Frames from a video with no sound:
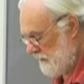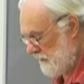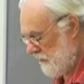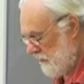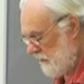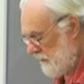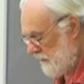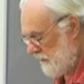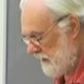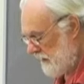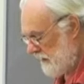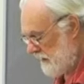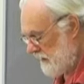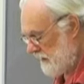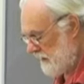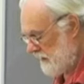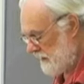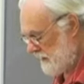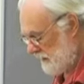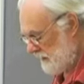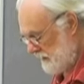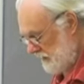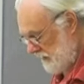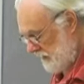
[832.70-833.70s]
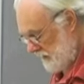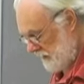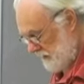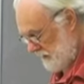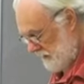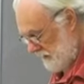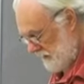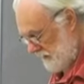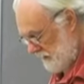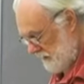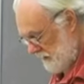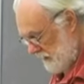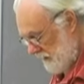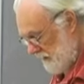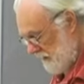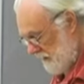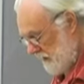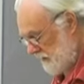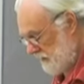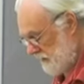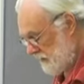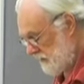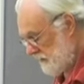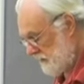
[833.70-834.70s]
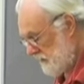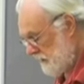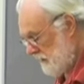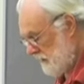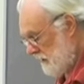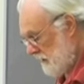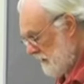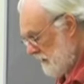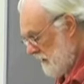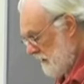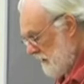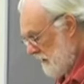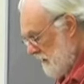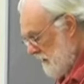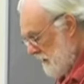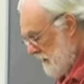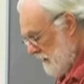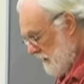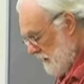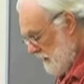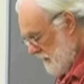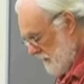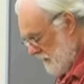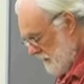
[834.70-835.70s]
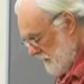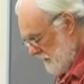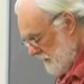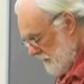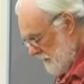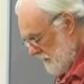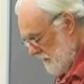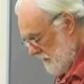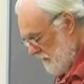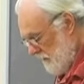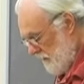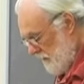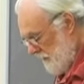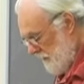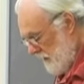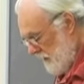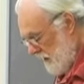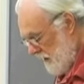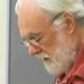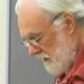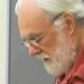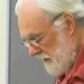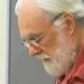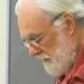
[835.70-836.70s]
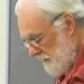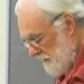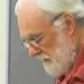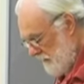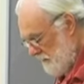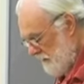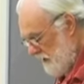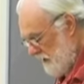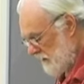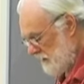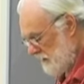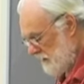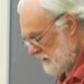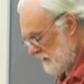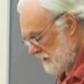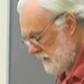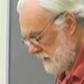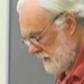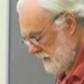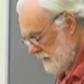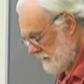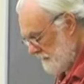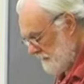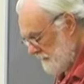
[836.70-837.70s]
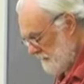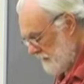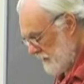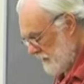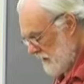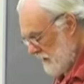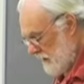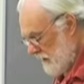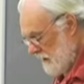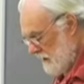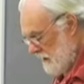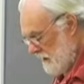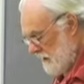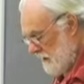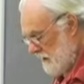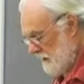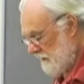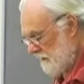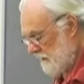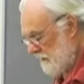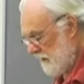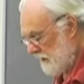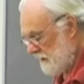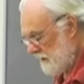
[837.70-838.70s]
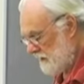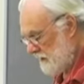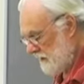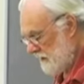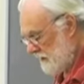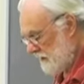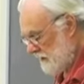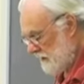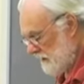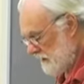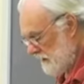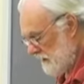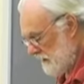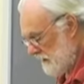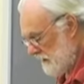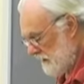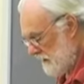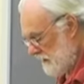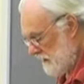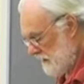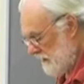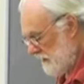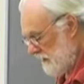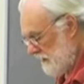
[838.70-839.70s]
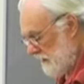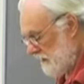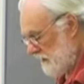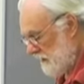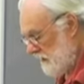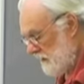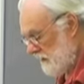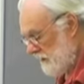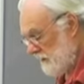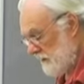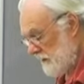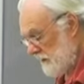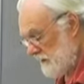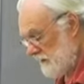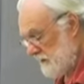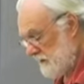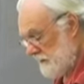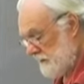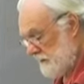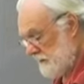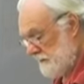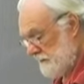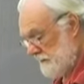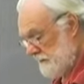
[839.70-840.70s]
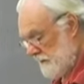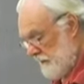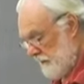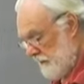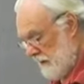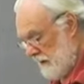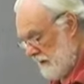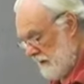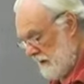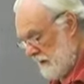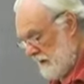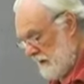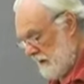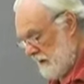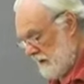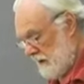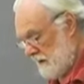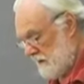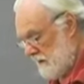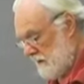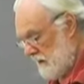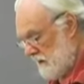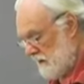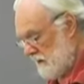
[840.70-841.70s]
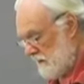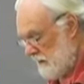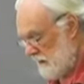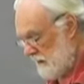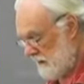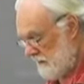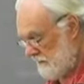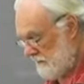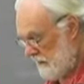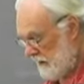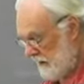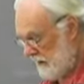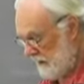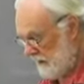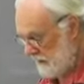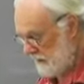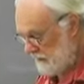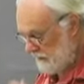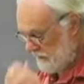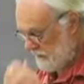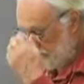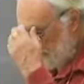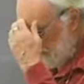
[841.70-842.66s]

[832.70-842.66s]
Moving in this, in this direction, uh, we find him immediately confronting uh, the economists so that on page